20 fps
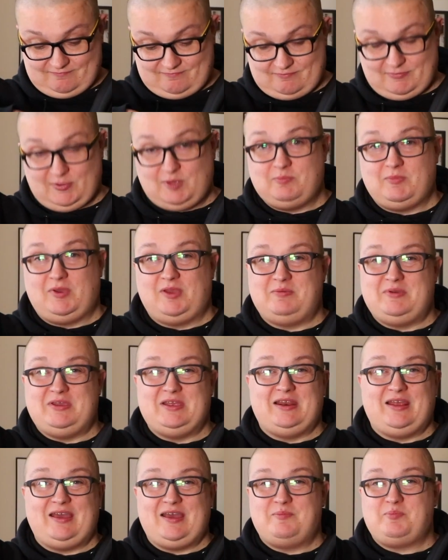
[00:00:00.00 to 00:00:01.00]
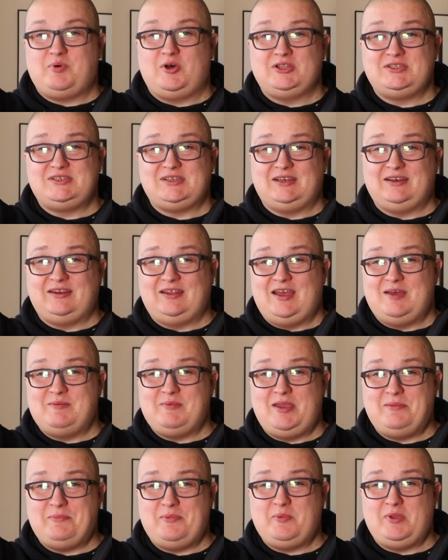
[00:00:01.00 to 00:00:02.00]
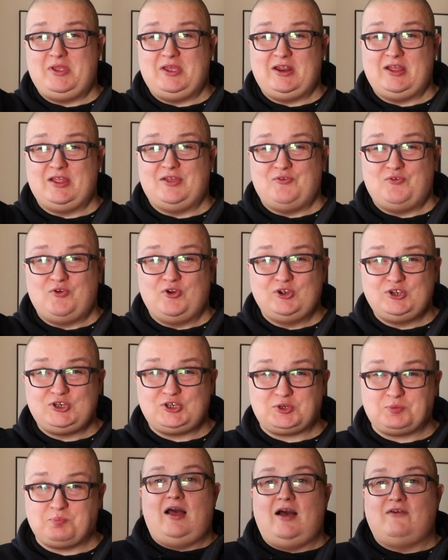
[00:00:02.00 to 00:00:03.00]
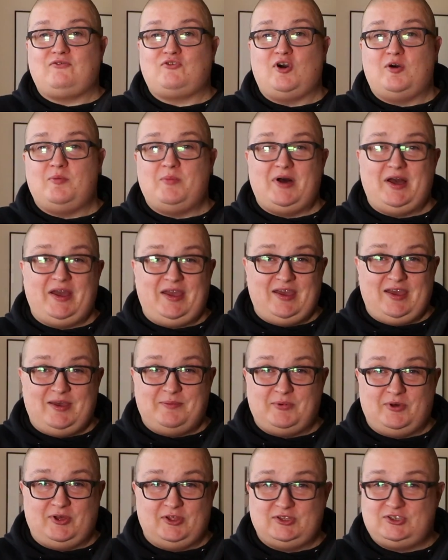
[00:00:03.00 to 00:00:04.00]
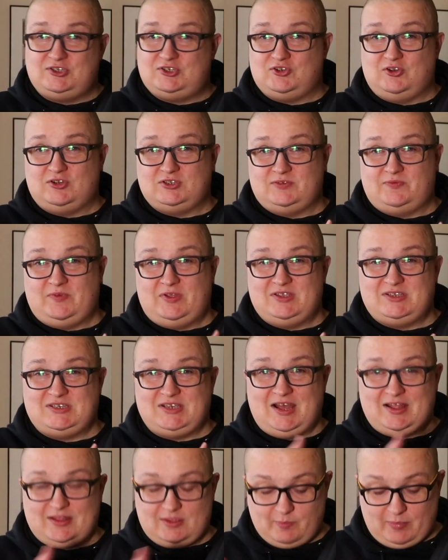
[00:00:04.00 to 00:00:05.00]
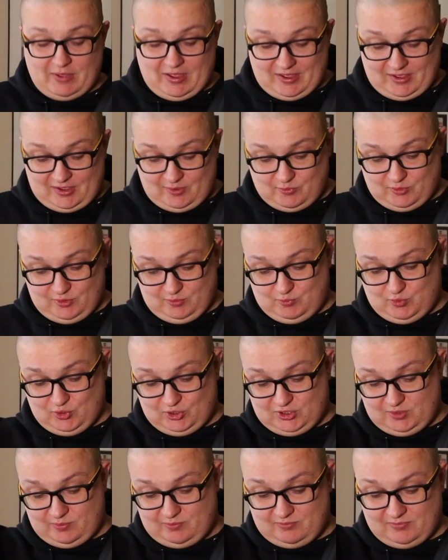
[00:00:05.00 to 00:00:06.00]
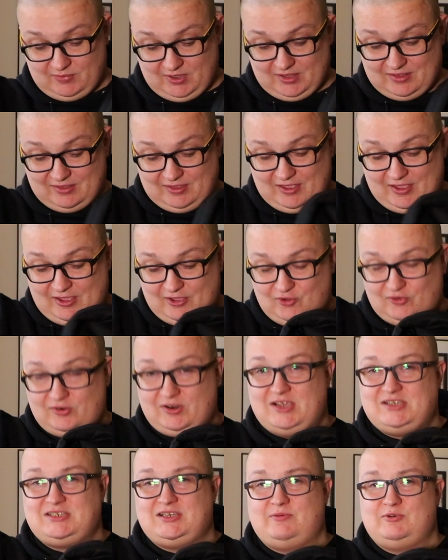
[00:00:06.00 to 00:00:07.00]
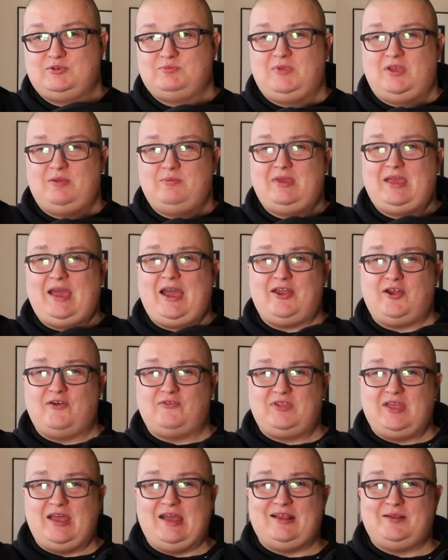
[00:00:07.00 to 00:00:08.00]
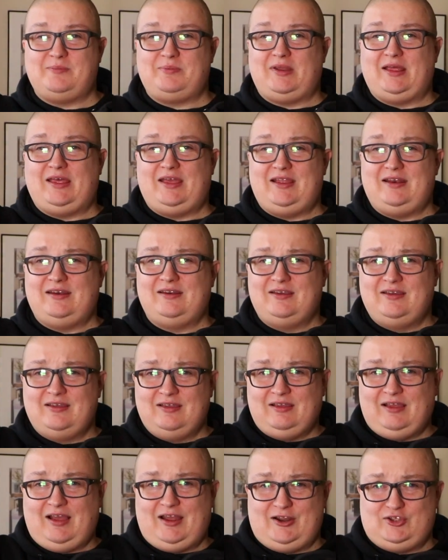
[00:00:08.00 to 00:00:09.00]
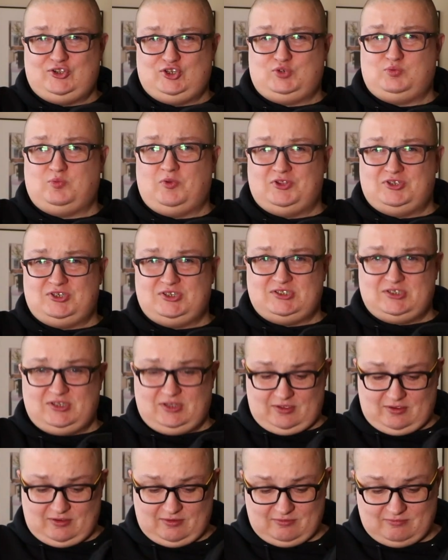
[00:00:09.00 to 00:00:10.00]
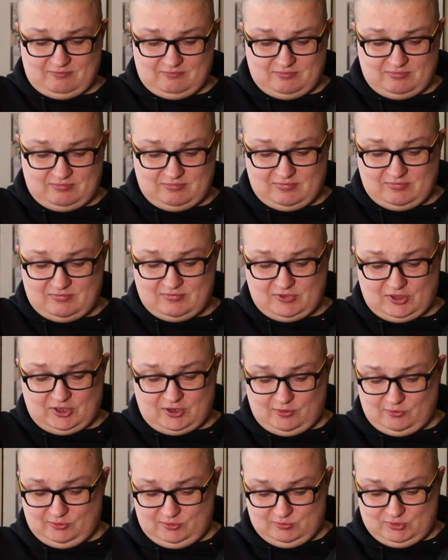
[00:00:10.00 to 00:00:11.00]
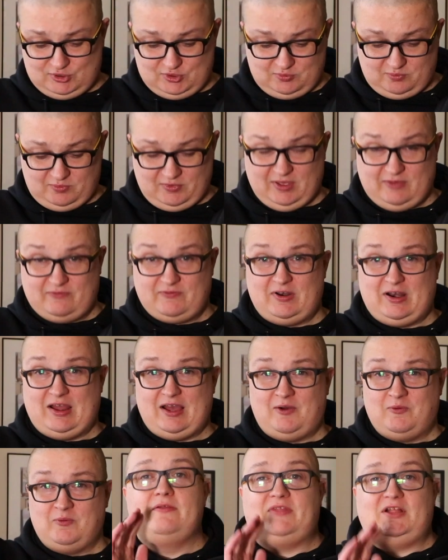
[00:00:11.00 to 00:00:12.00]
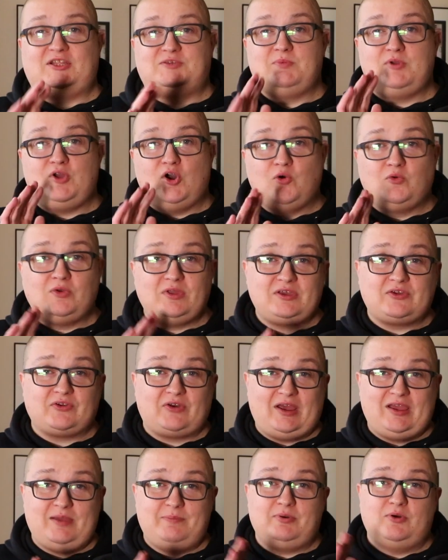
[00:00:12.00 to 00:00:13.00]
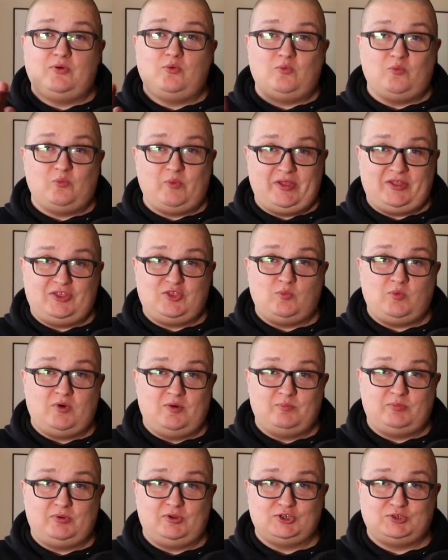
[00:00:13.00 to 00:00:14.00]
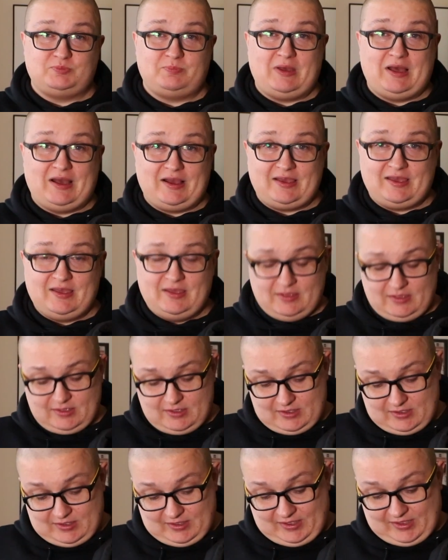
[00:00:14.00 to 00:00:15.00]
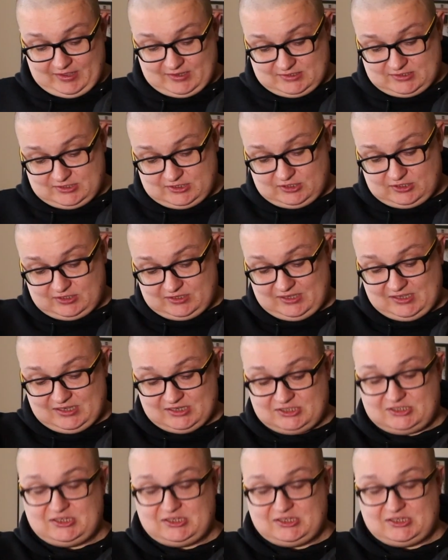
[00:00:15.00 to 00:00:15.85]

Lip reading: maybe your AirPods in there, maybe when you're in a rush. I've got my AirPods sort of inside the bag. I wouldn't put them in there unless I was maybe getting off the airplane and I just wanted to throw them somewhere for now. That's my only gripe with the OnePlus bag, is these